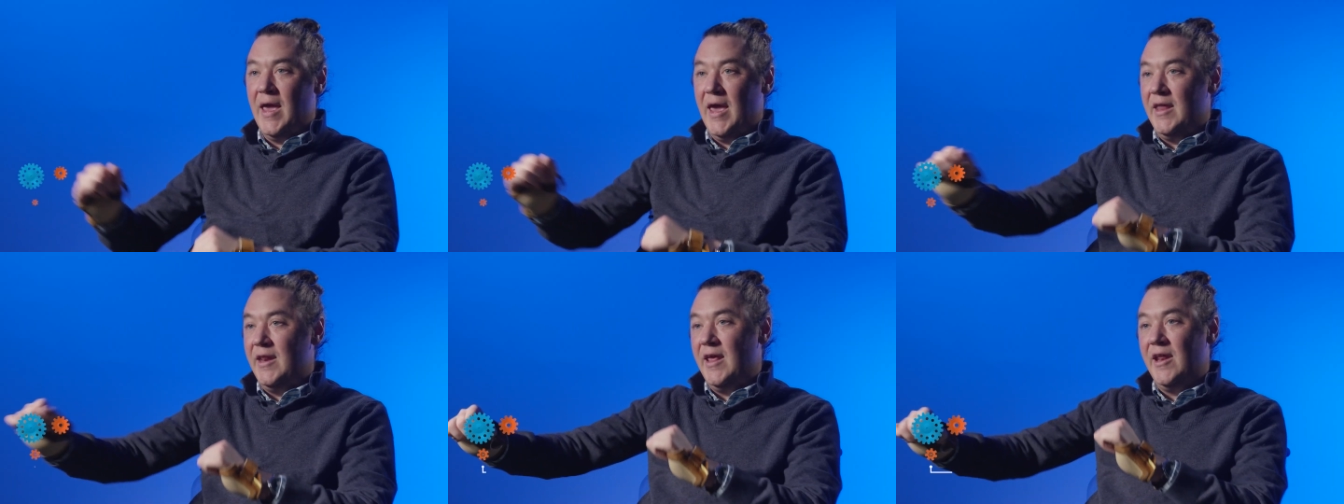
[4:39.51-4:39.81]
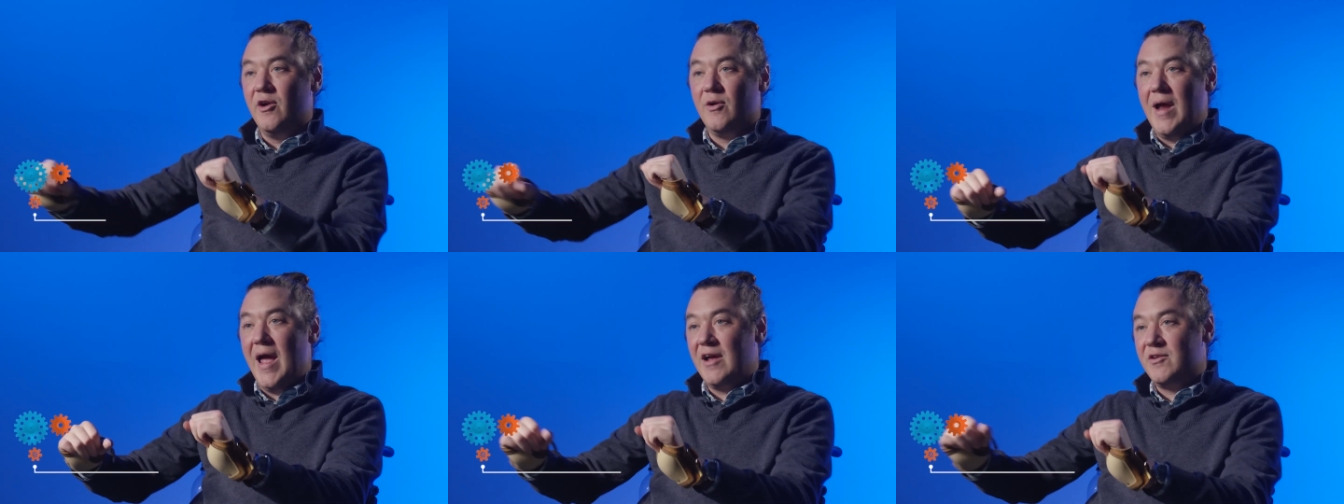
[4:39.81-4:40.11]
and
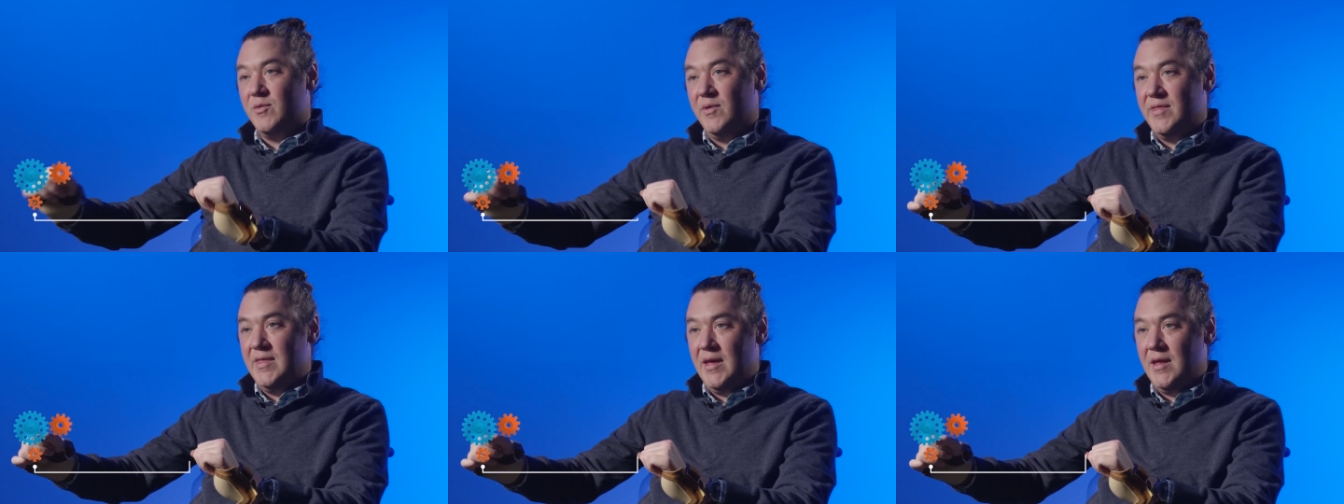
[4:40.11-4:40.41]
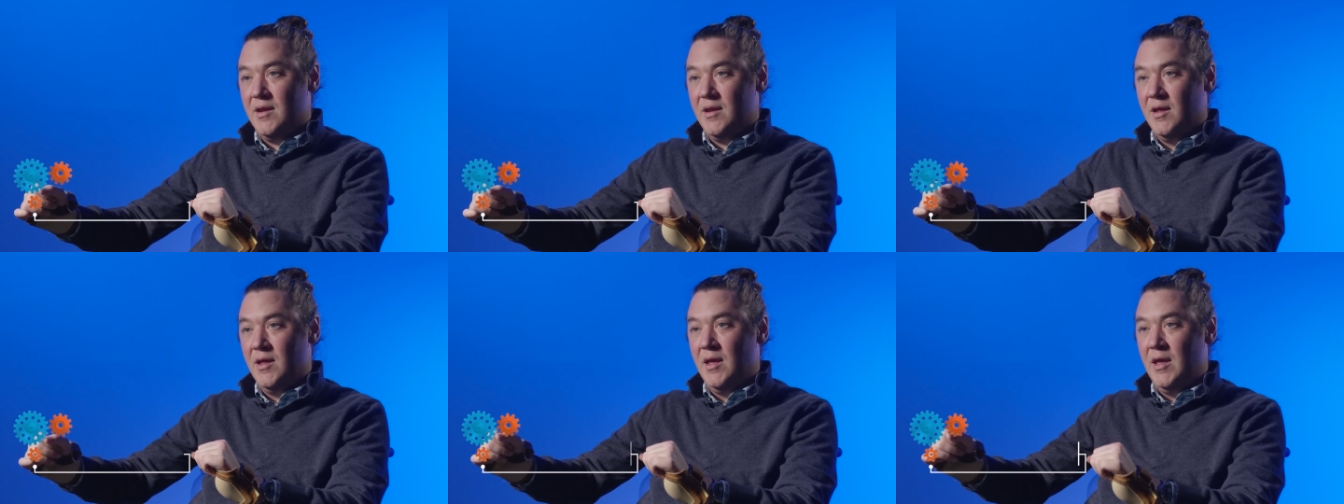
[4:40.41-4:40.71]
interact with
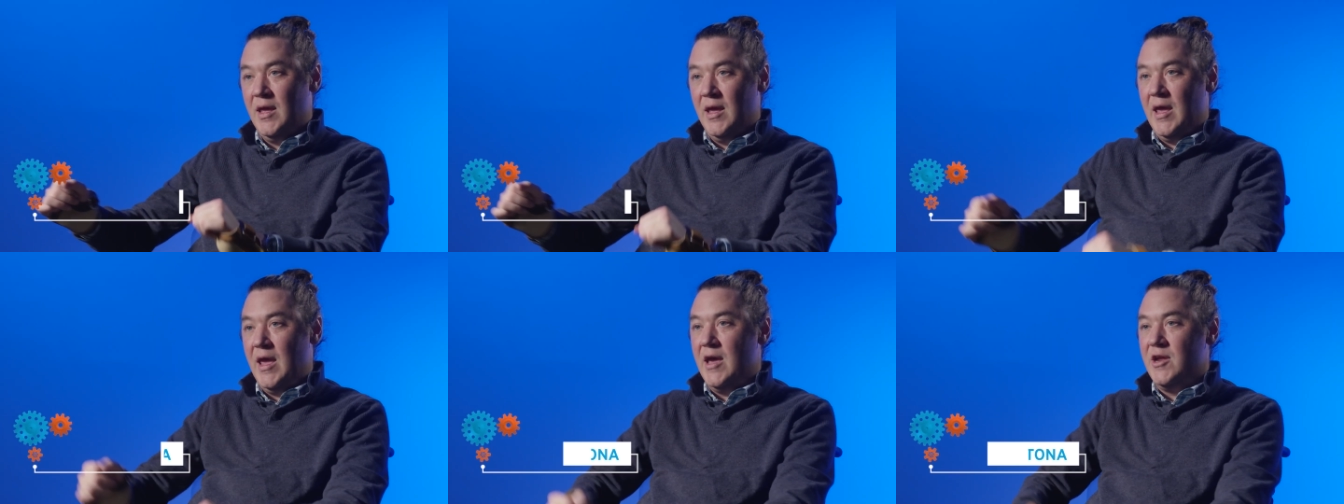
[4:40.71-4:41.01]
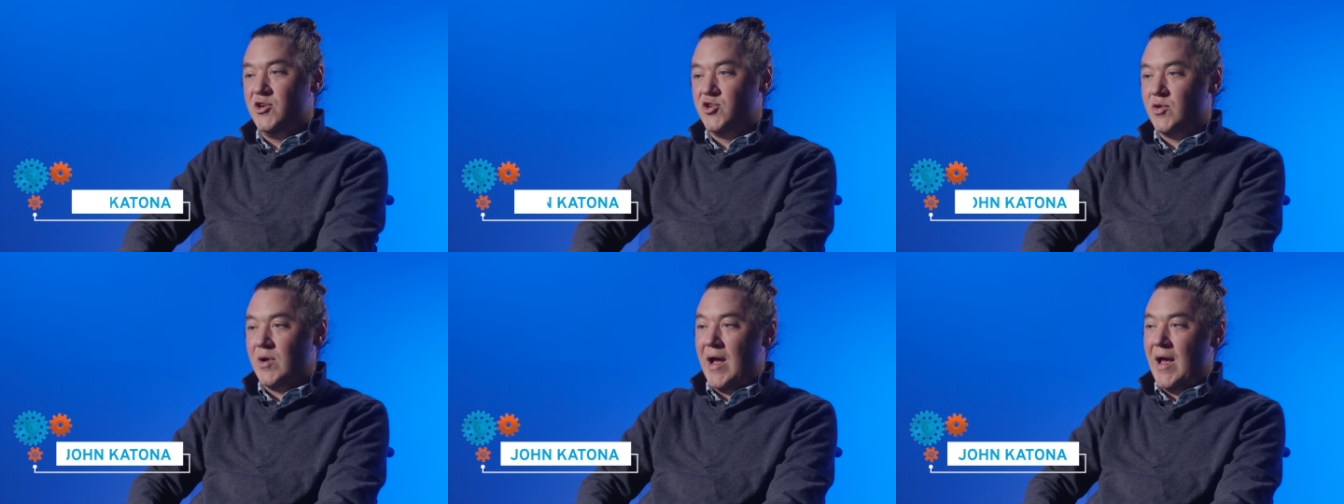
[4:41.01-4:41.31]
it
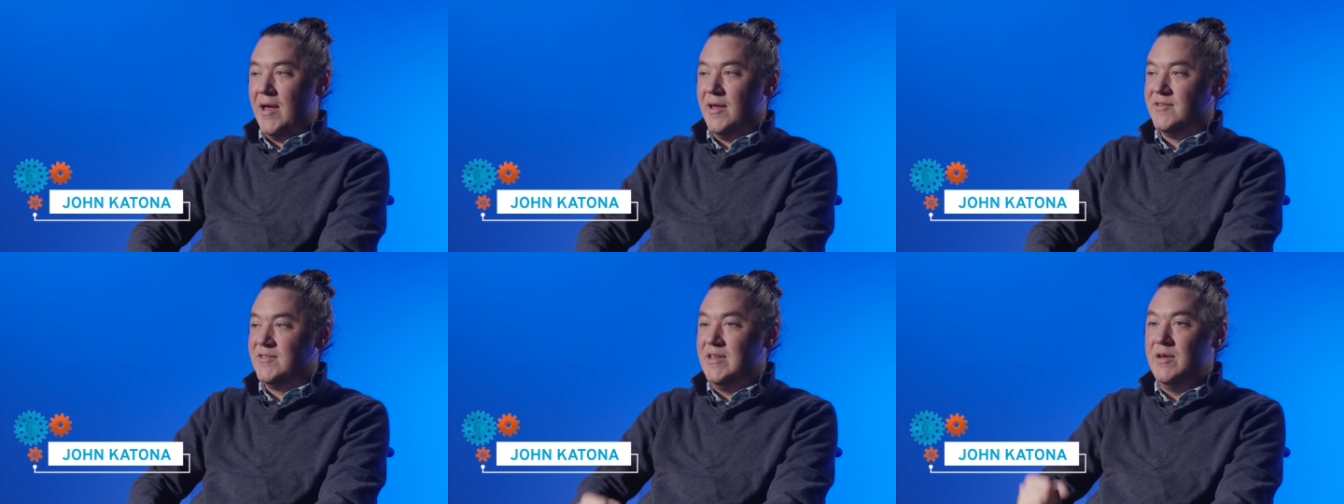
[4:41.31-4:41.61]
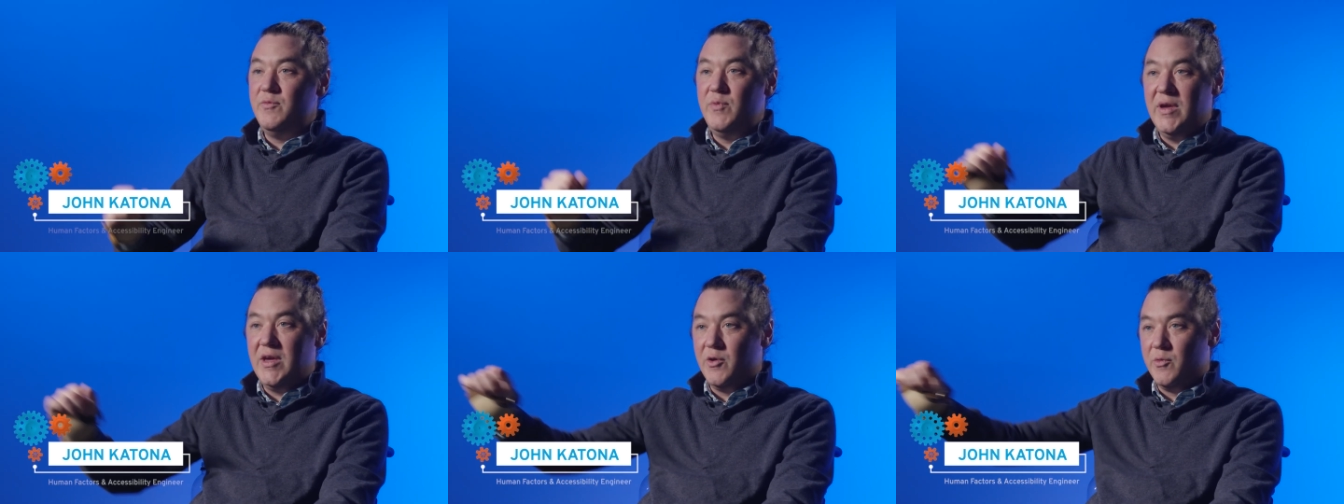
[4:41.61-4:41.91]
and try, see
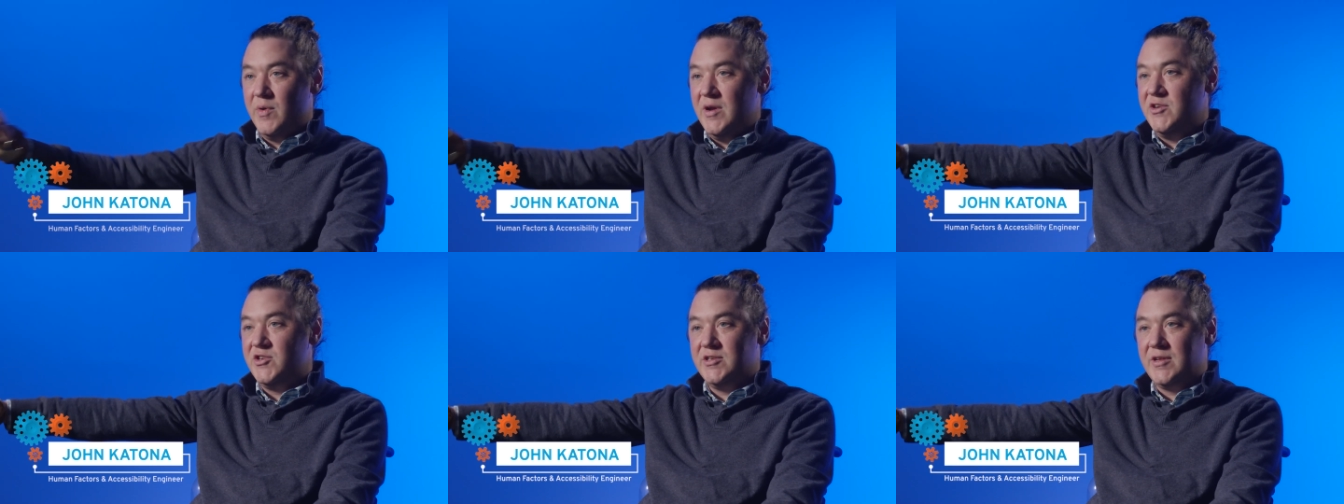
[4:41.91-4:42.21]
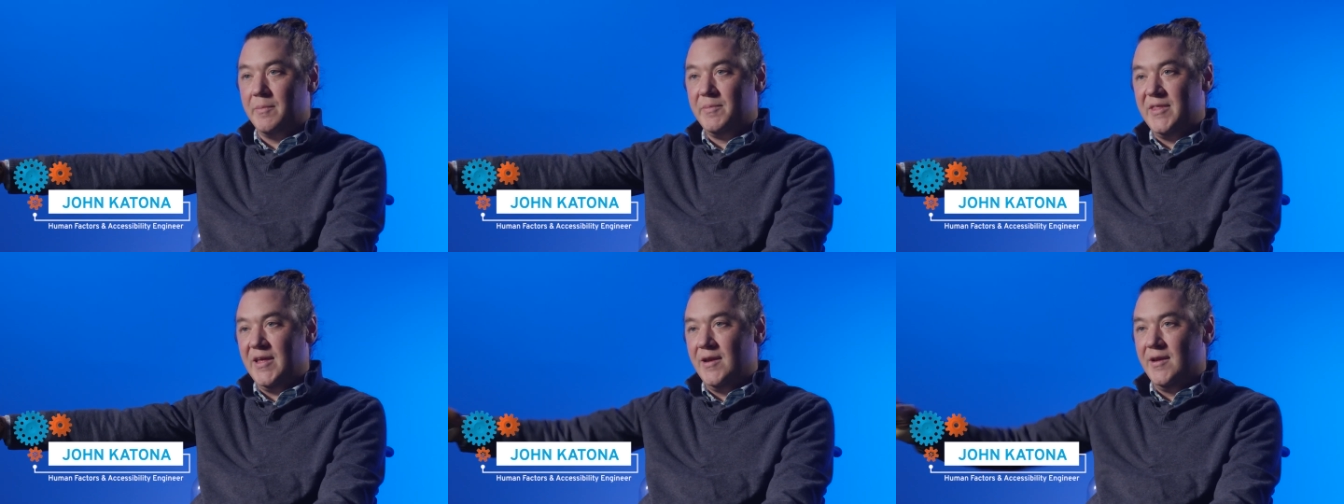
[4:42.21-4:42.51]
if we can reach
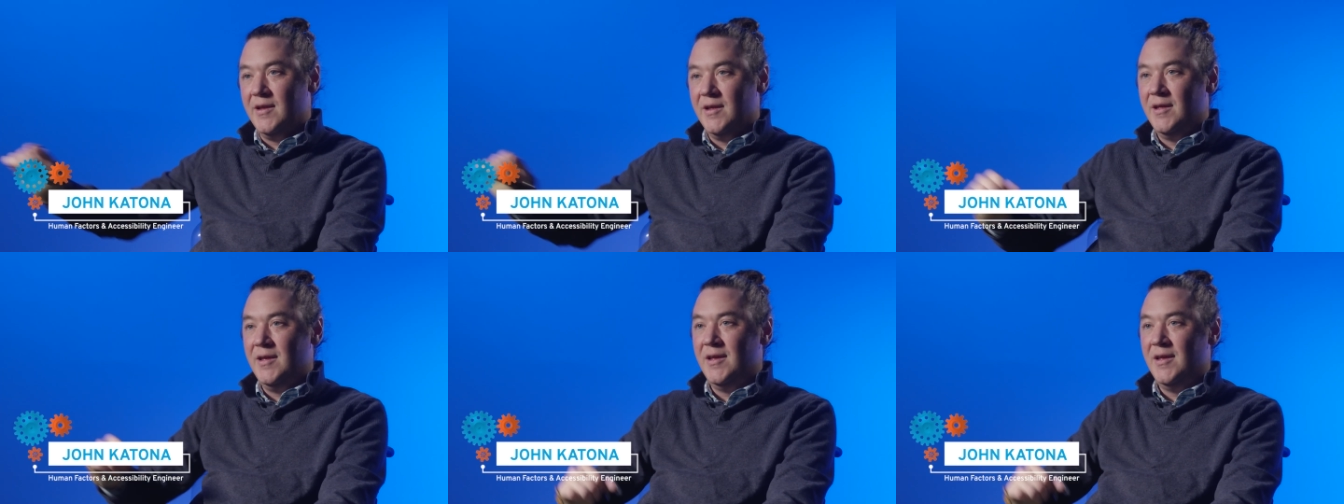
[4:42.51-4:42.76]
something.